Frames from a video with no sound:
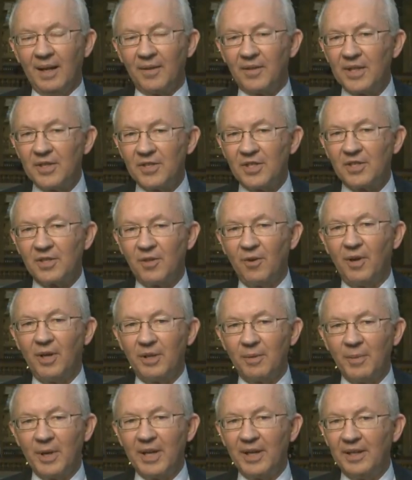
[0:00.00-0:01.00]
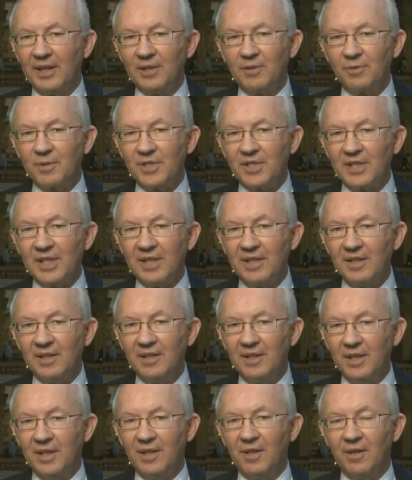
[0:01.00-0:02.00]
This is going to be an interesting
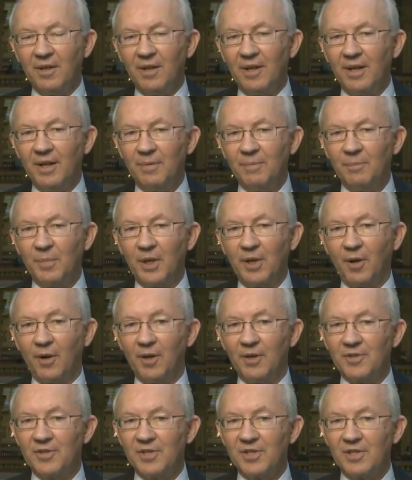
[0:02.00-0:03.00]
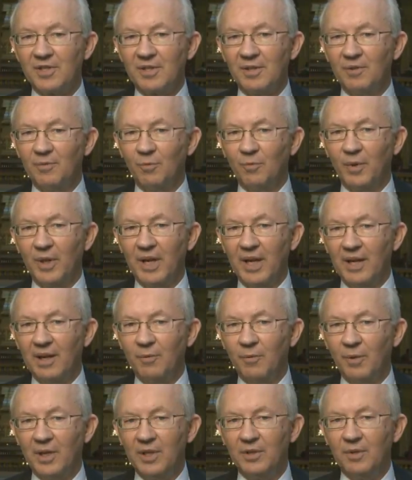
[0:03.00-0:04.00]
year because we
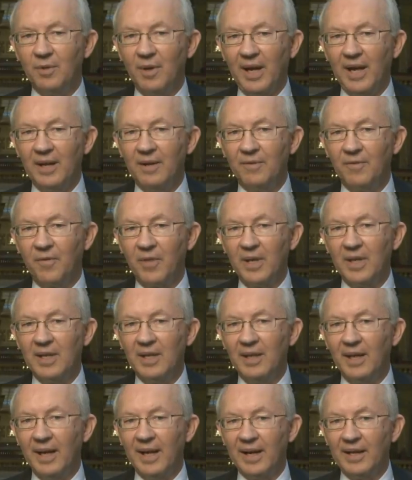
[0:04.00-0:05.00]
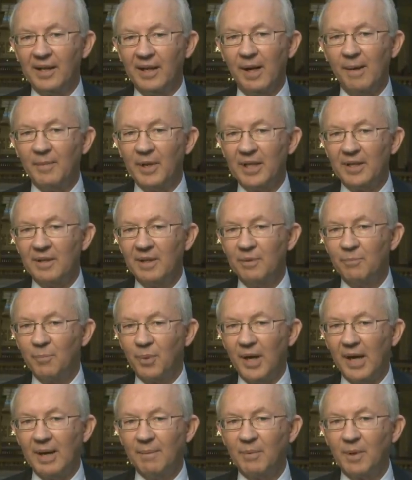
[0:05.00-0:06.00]
do have the economic
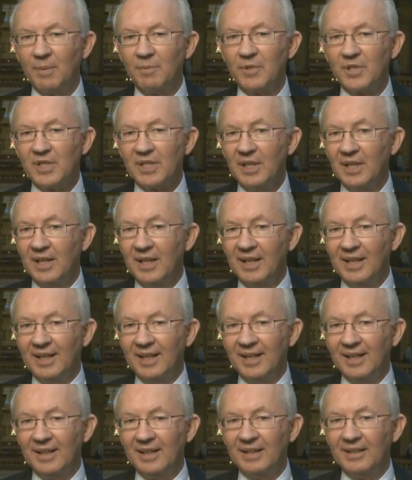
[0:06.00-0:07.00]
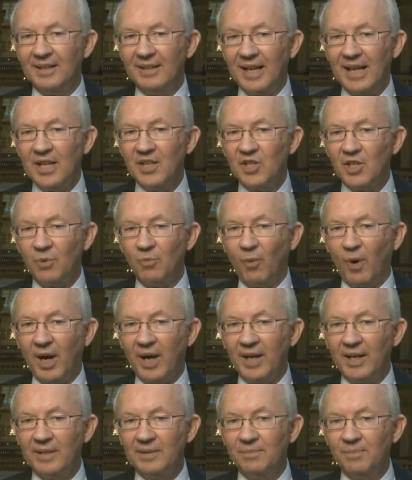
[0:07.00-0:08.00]
problems
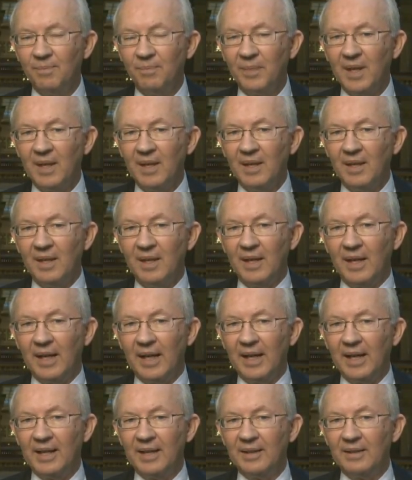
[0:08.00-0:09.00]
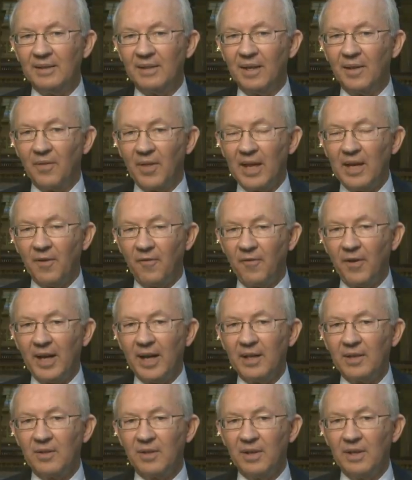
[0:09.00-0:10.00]
nationwide, and they
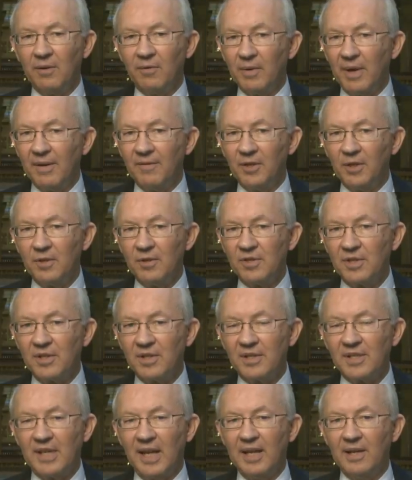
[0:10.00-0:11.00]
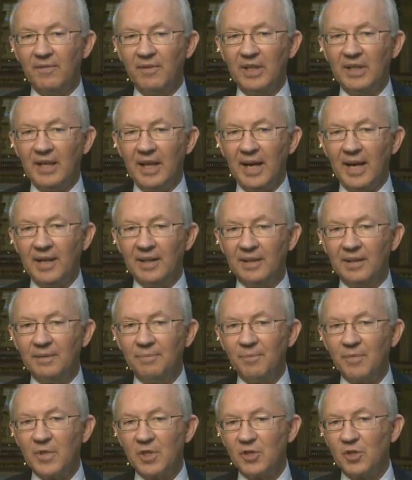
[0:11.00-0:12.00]
affect the revenues of the state of Indiana.
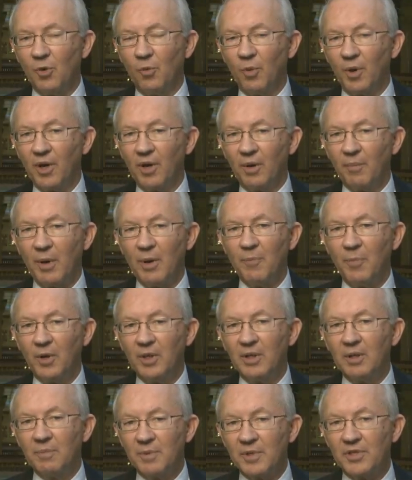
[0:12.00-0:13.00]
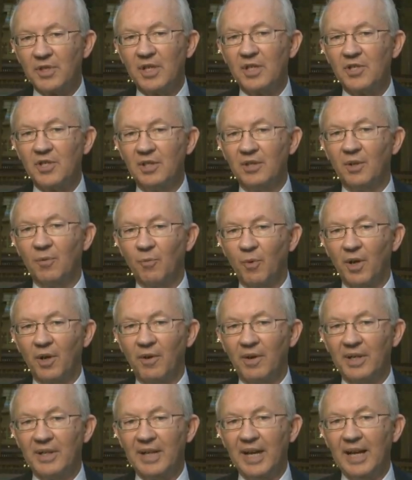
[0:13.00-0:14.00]
So we're going to be put in a position that we're
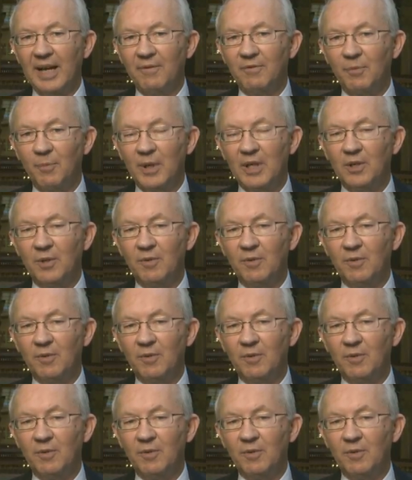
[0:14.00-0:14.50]
going to have to be